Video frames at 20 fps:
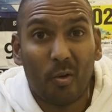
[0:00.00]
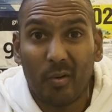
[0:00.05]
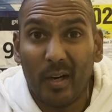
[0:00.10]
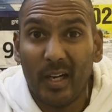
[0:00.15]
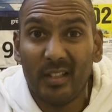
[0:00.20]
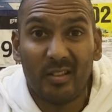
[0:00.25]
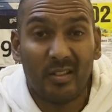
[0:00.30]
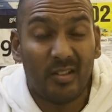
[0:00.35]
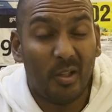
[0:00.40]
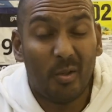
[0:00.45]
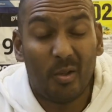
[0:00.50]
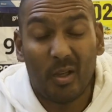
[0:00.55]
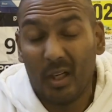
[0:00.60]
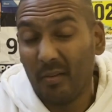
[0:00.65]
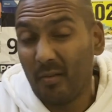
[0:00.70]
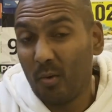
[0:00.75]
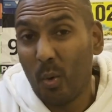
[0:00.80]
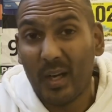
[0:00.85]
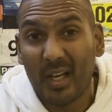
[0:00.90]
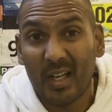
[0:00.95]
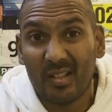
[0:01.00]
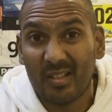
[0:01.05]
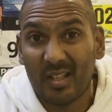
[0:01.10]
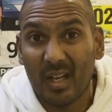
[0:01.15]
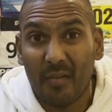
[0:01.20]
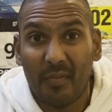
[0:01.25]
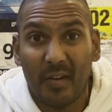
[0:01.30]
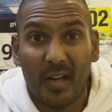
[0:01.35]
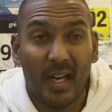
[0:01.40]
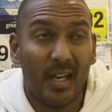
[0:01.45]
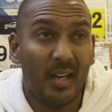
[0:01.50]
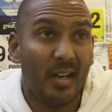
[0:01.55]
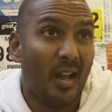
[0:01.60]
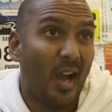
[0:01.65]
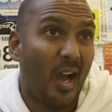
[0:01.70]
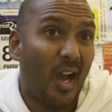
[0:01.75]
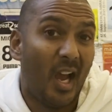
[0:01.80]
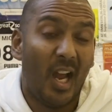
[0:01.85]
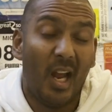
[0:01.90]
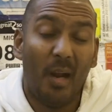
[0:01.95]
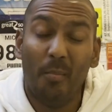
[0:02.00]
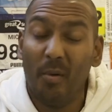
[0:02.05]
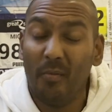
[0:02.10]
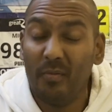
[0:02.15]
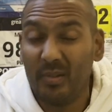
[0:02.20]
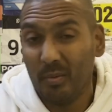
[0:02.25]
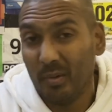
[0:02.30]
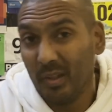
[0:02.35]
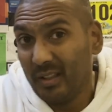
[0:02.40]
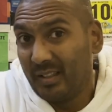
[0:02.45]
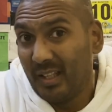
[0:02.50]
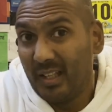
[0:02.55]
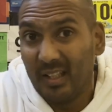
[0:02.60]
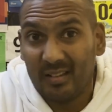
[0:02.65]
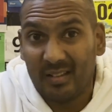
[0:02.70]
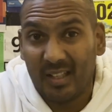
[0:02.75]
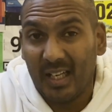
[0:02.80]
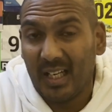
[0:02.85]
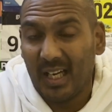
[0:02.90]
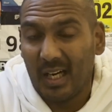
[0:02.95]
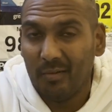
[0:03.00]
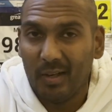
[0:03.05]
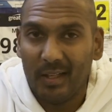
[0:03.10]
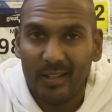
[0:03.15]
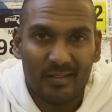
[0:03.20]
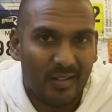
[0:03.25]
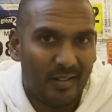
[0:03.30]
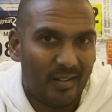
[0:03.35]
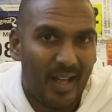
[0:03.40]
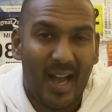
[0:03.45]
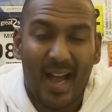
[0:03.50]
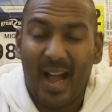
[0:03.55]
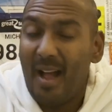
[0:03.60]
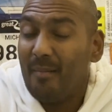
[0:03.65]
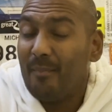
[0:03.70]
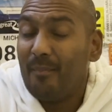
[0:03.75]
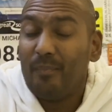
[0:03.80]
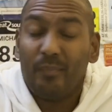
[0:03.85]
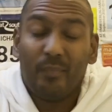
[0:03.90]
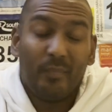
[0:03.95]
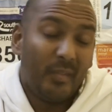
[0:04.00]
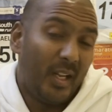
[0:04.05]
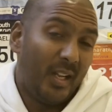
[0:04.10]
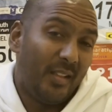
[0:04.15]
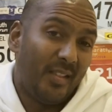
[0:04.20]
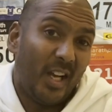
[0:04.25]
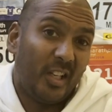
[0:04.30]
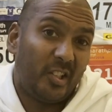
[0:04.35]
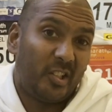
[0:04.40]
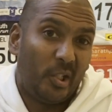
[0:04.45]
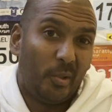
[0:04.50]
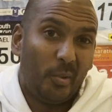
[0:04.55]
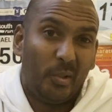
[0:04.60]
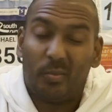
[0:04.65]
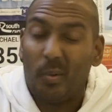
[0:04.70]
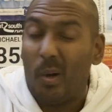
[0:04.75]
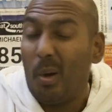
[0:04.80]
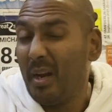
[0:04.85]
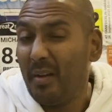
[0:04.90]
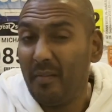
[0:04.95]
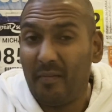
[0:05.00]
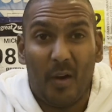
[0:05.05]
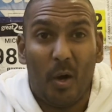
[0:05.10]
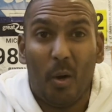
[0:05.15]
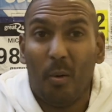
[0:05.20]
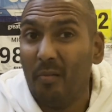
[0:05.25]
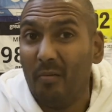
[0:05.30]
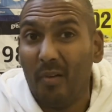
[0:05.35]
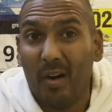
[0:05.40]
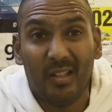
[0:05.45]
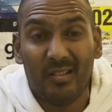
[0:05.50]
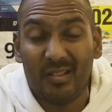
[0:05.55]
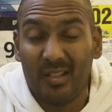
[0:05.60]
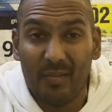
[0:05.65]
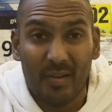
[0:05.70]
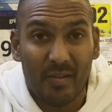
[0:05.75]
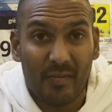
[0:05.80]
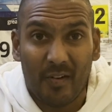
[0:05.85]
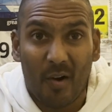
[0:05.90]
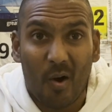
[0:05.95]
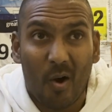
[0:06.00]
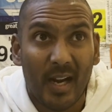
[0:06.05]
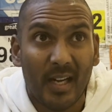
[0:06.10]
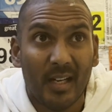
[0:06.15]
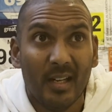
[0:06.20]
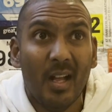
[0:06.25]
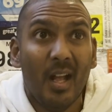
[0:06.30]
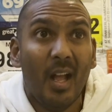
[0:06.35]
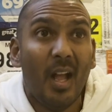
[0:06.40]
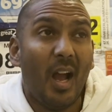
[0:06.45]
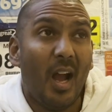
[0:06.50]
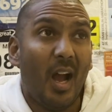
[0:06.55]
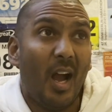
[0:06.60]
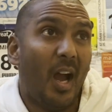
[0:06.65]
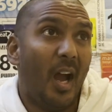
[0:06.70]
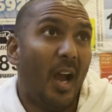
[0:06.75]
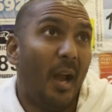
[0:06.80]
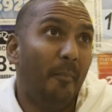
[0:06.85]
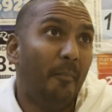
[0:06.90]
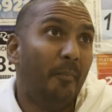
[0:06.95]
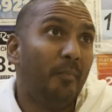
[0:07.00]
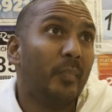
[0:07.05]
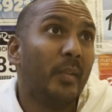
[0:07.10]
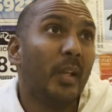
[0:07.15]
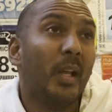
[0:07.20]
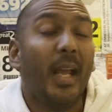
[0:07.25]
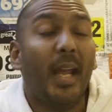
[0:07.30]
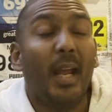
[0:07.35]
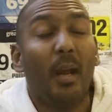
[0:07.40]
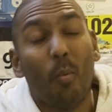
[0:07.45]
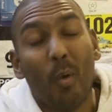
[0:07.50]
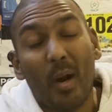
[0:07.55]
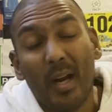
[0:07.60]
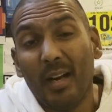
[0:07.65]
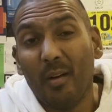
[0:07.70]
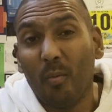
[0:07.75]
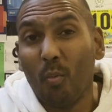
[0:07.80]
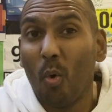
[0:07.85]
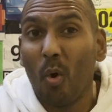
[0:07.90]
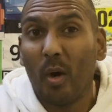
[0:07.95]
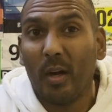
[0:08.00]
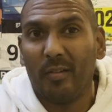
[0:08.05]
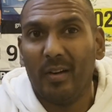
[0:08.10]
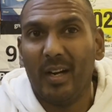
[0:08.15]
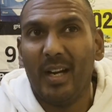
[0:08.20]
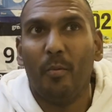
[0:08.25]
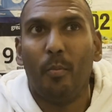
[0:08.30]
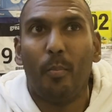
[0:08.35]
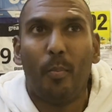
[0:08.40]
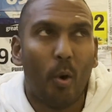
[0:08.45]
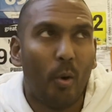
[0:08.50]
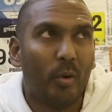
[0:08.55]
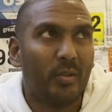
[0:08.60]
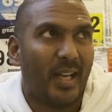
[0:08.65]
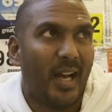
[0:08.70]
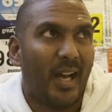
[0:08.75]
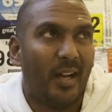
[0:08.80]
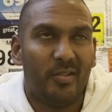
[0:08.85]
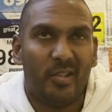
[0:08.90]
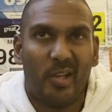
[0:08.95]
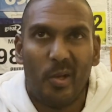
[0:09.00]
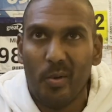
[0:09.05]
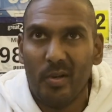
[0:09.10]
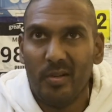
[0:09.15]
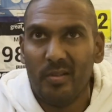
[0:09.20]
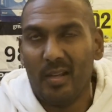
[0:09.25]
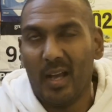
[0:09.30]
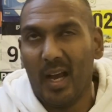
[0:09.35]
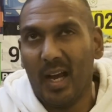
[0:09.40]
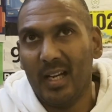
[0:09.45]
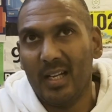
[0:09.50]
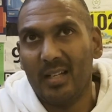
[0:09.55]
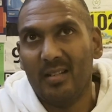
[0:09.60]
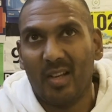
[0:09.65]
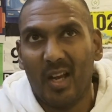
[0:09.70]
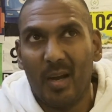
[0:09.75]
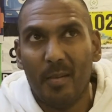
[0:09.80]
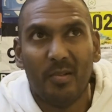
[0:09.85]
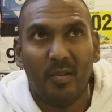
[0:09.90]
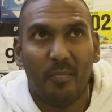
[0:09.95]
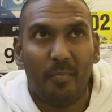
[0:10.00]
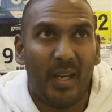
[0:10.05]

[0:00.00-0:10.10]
great to do kind of quicker stuff in. Obviously, when I did a 10K race in that shoe as well, it felt relatively fine. What really boiled down to is that in terms of